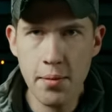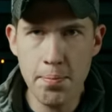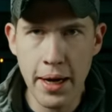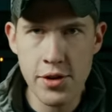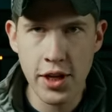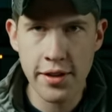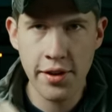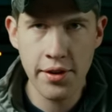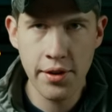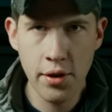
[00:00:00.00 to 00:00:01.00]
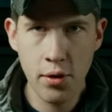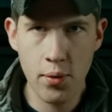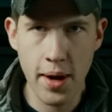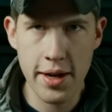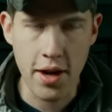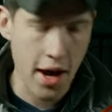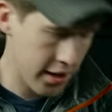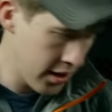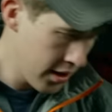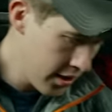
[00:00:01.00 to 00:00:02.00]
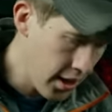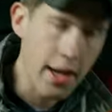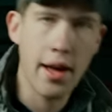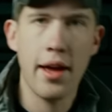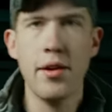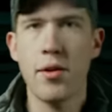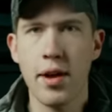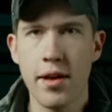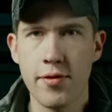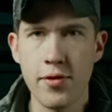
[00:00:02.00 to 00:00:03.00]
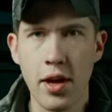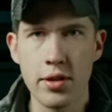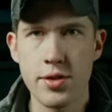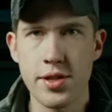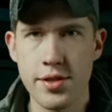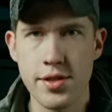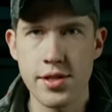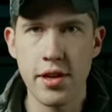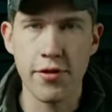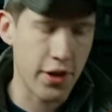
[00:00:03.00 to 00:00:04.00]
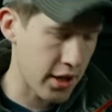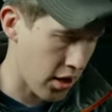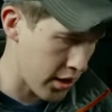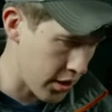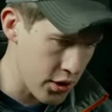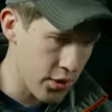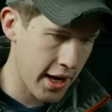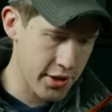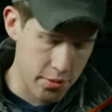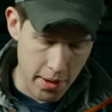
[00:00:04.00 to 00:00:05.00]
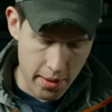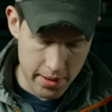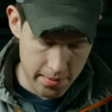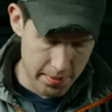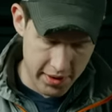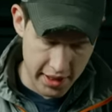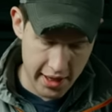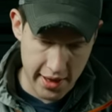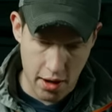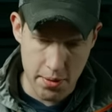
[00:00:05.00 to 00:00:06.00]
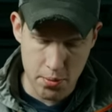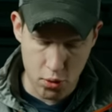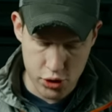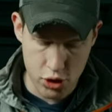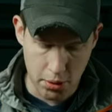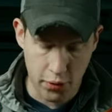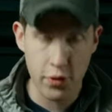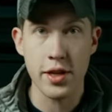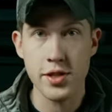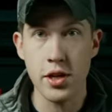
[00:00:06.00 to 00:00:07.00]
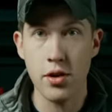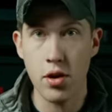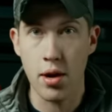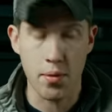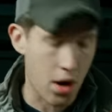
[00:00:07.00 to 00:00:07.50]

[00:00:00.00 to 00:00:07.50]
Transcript: budget red dot uh, I don't have suns and stuff in here. I know you guys would probably be thinking that would be more suitable for this, and you're not